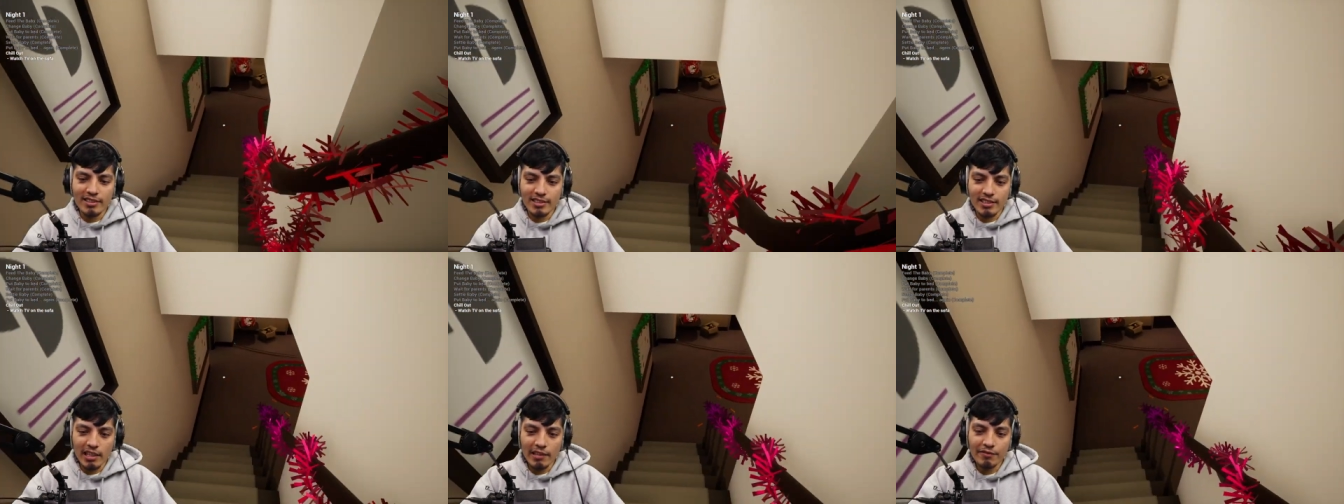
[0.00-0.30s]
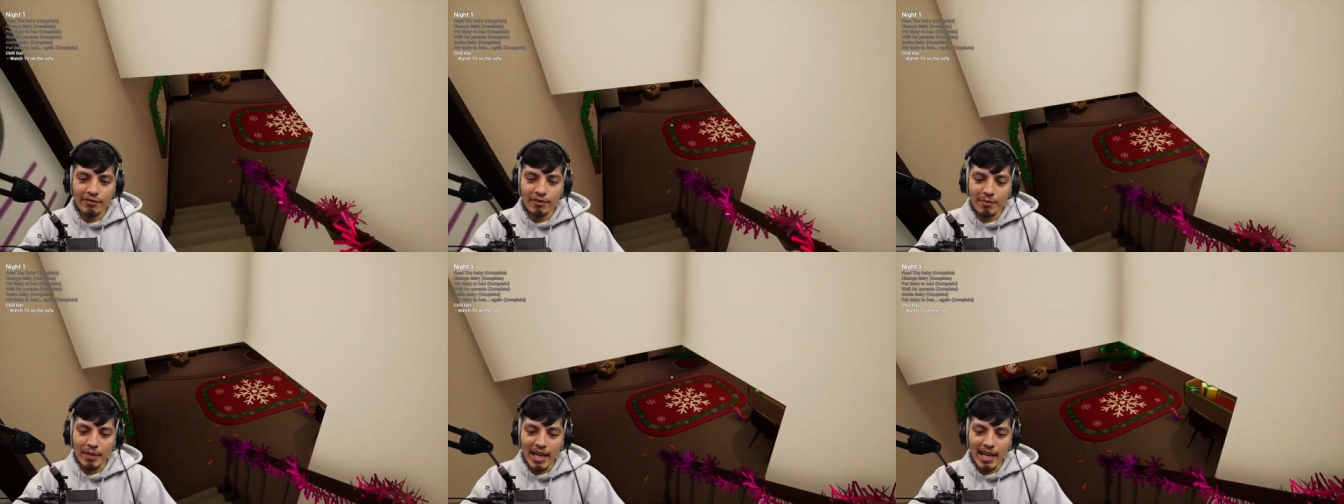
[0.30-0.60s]
a
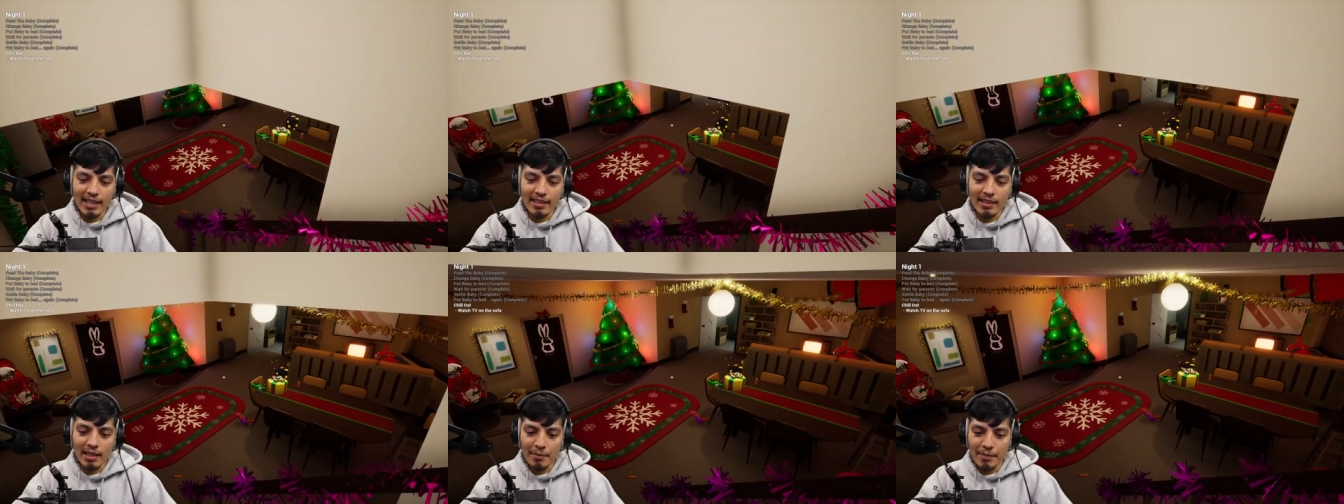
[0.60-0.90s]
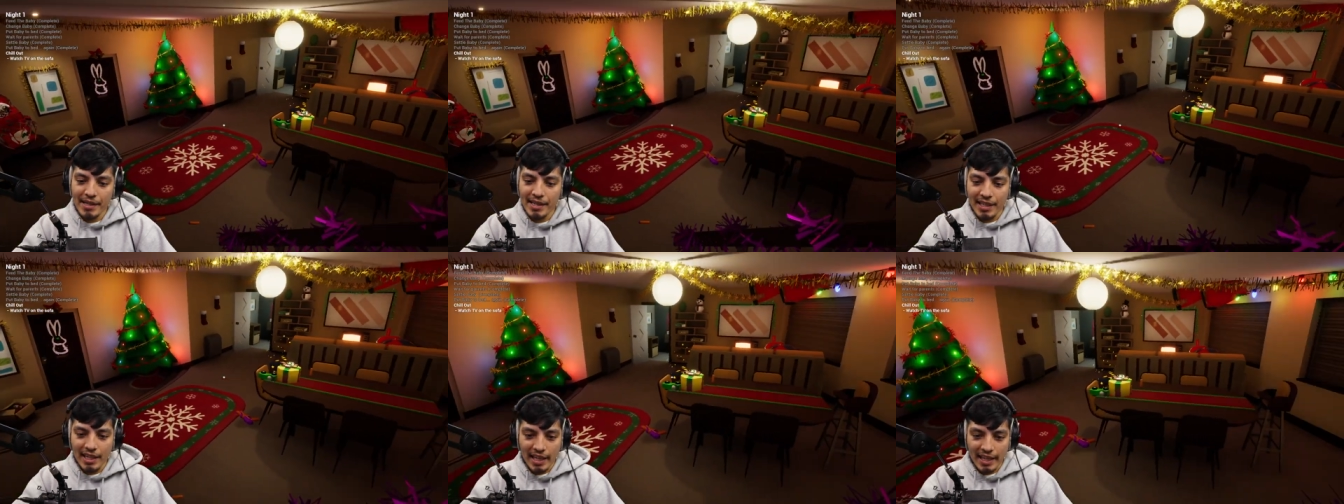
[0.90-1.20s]
sofa, man? I
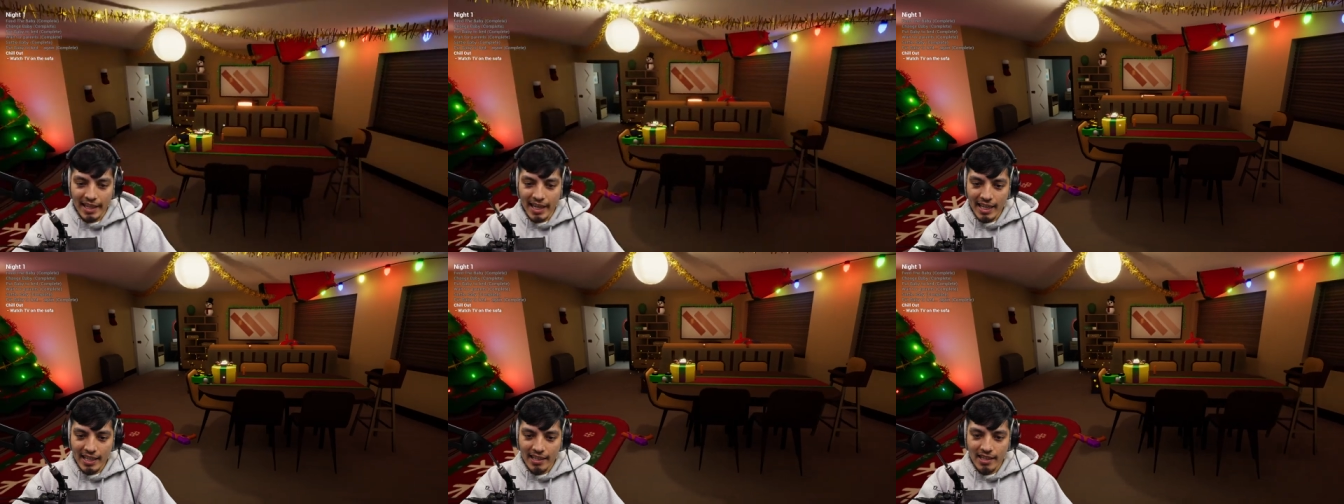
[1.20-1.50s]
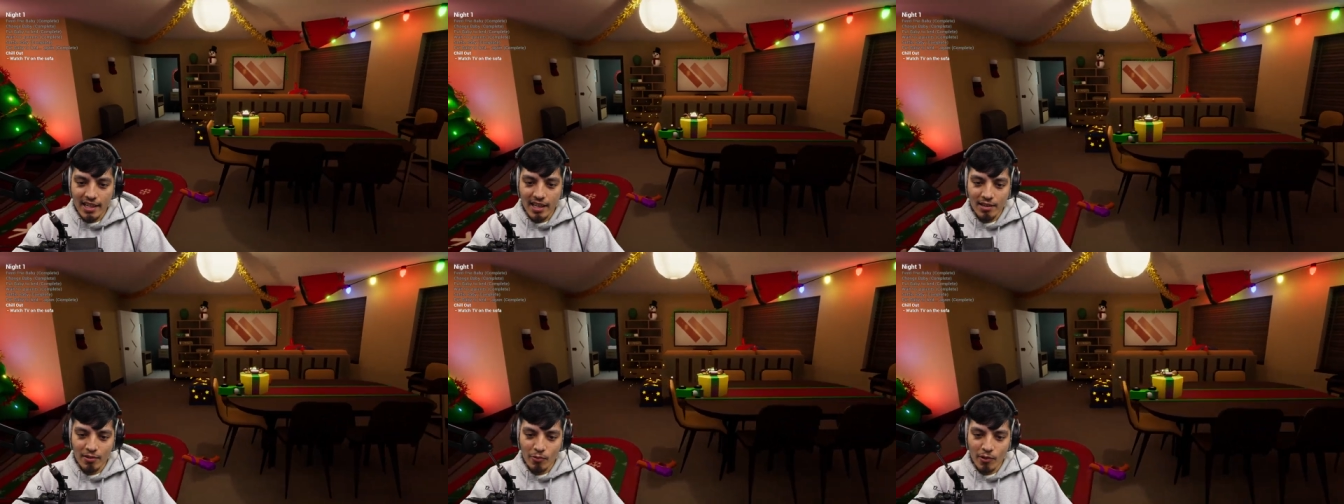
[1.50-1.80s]
mean, I kinda
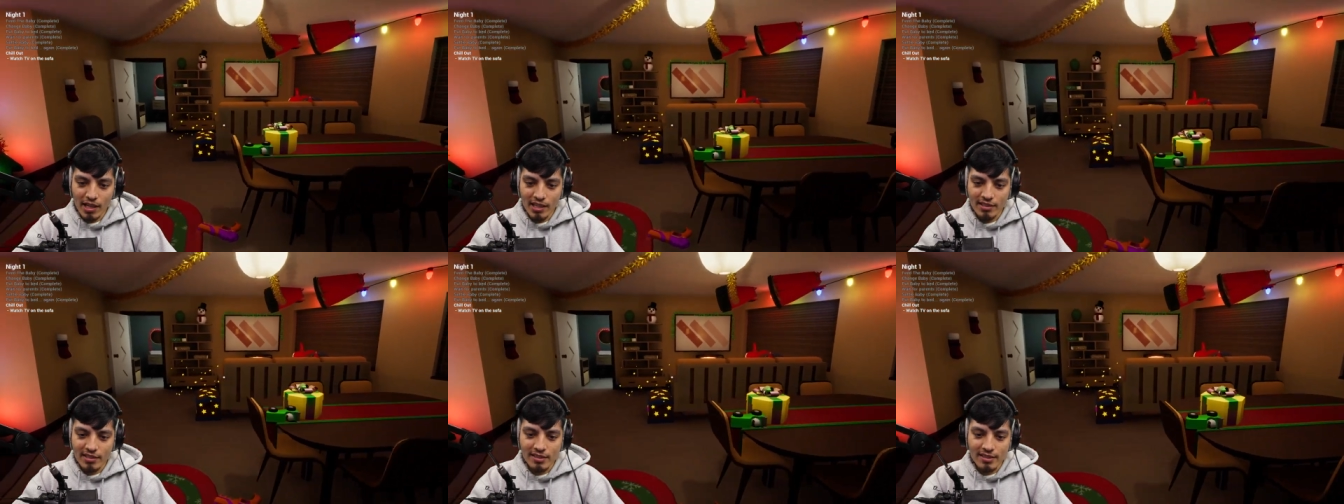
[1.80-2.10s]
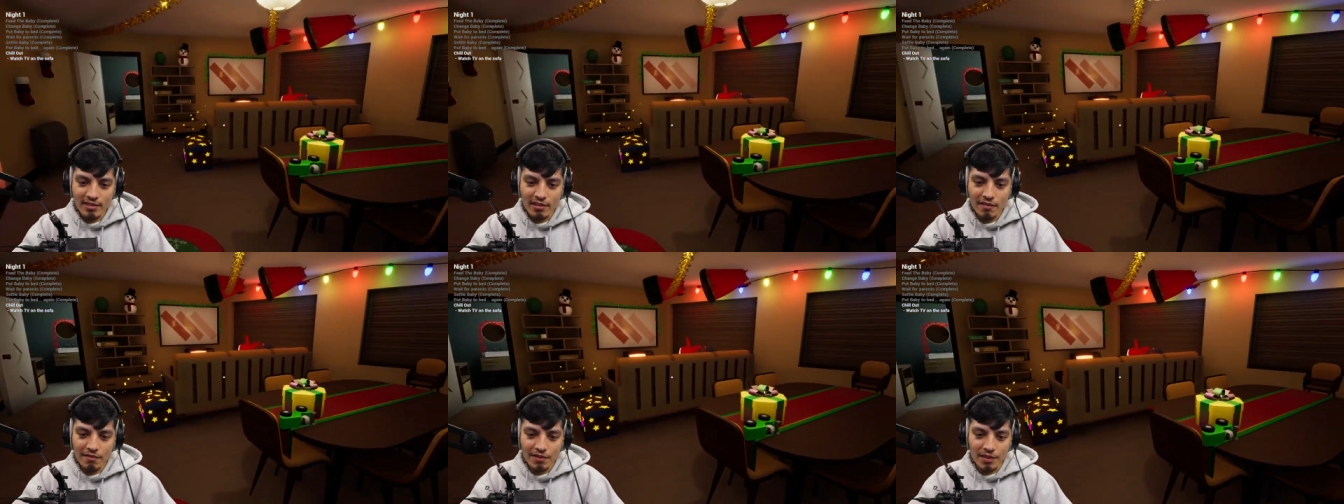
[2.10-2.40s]
gotta watch a
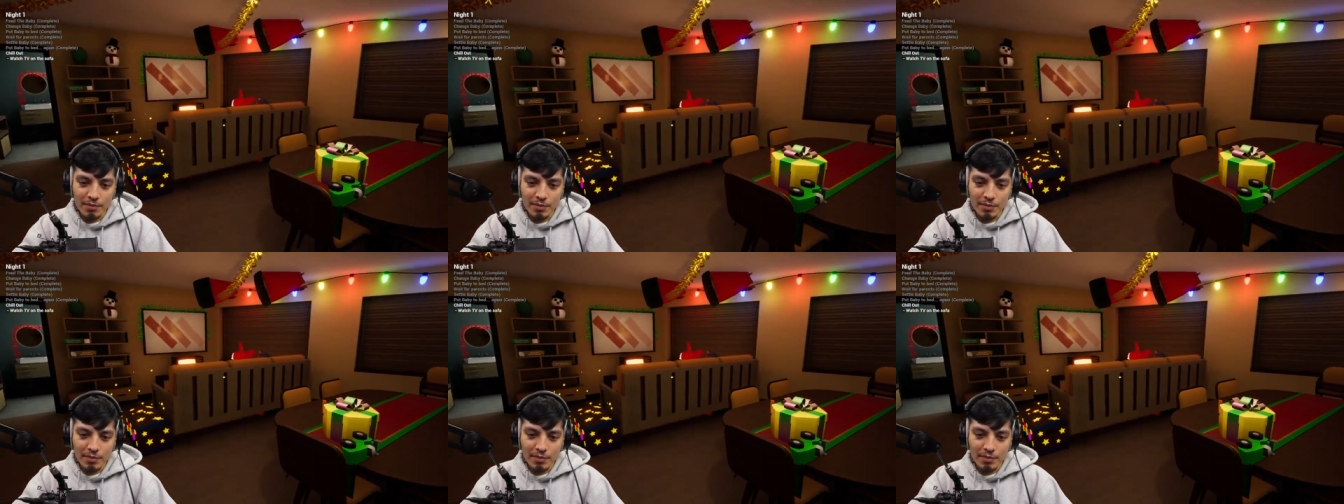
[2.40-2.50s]
sofa